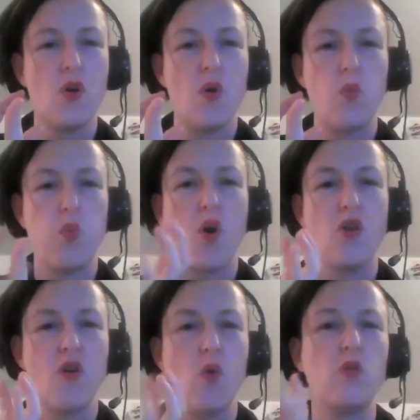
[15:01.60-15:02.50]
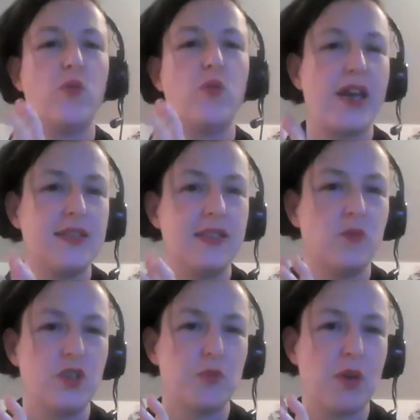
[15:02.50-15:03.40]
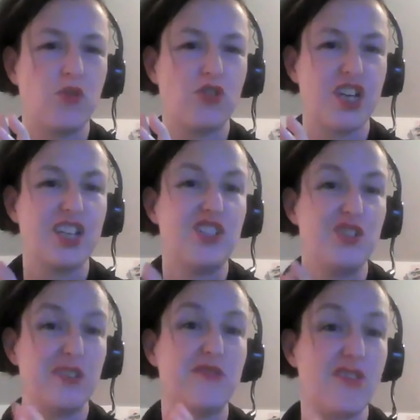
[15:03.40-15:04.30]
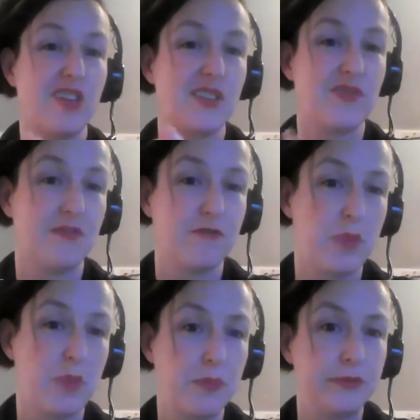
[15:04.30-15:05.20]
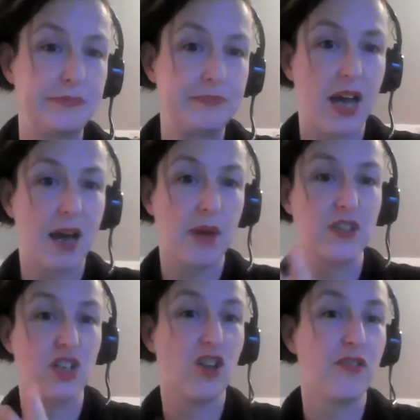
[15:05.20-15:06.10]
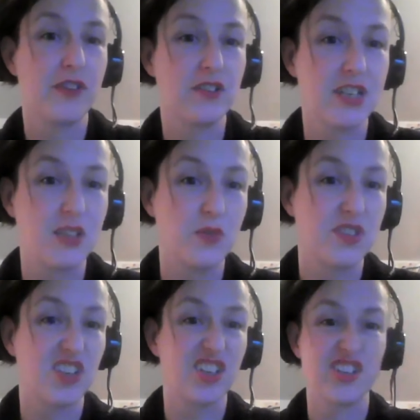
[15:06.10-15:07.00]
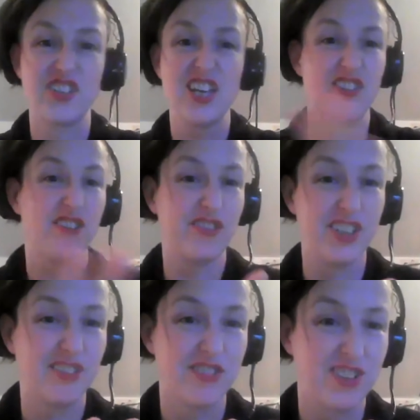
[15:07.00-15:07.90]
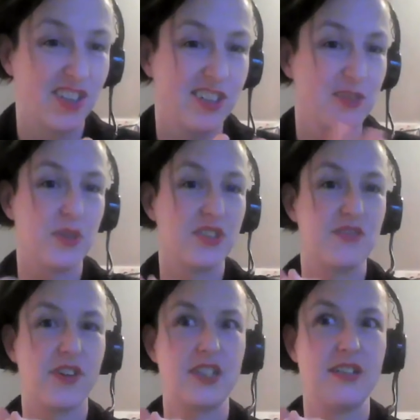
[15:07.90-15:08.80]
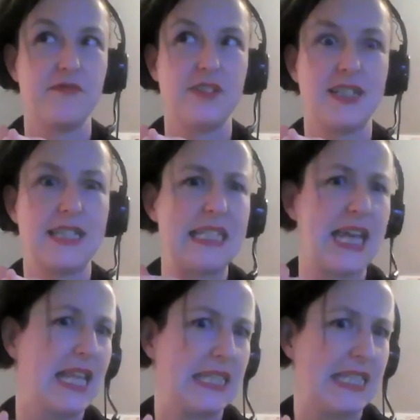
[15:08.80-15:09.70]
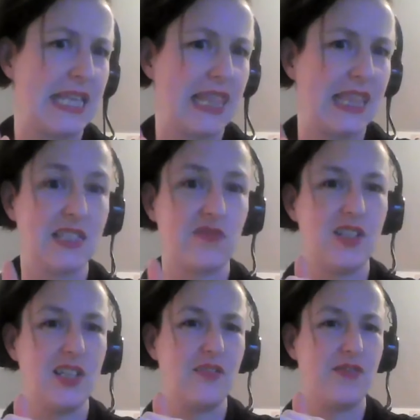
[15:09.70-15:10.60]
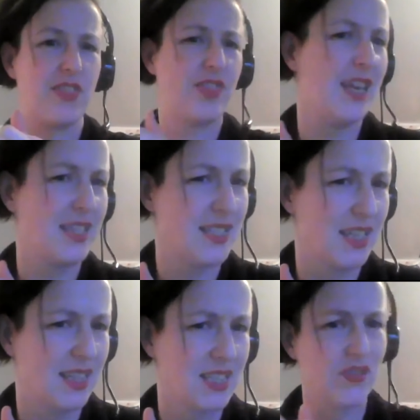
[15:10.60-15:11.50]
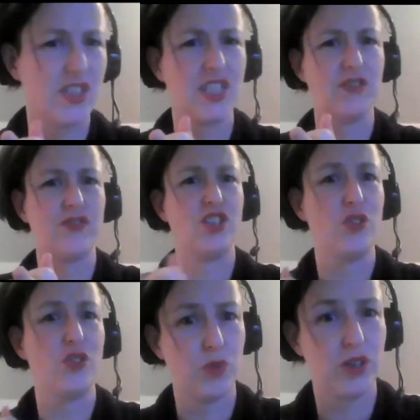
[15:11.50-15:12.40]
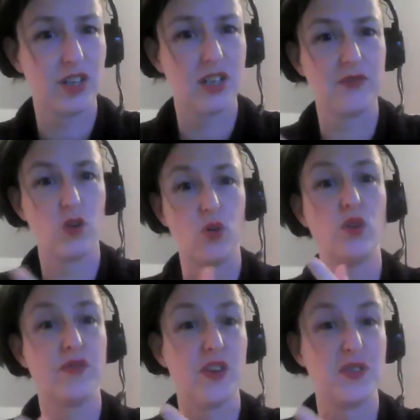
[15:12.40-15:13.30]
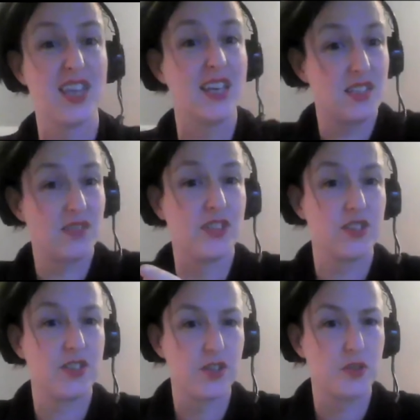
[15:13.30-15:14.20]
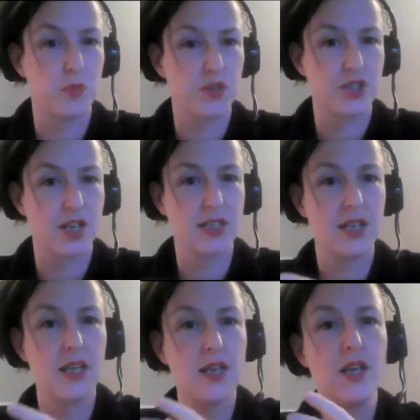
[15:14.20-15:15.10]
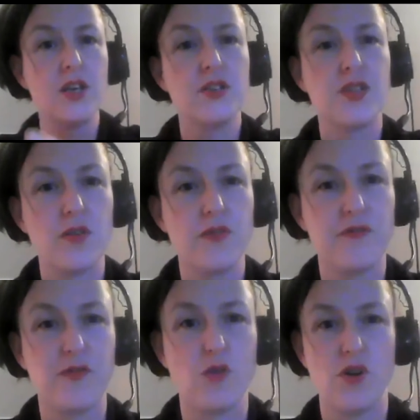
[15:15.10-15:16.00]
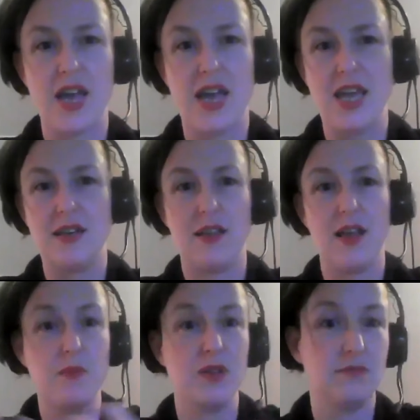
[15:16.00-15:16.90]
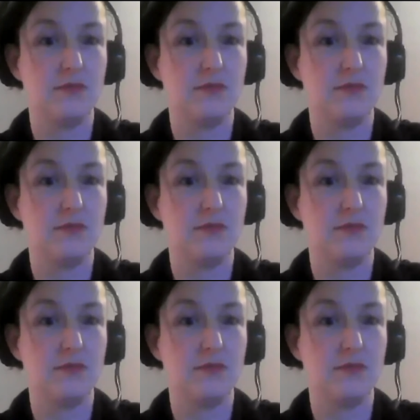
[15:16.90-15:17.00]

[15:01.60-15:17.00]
what are all the ways in which my project can do different things for different people? I've done a lot of fundraising with circus. There's no funding for circus, but there's funding for dance, and there's funding for theatre, and there's funding for youth work. And I've got all of those things to fund a circus project. So for a climate,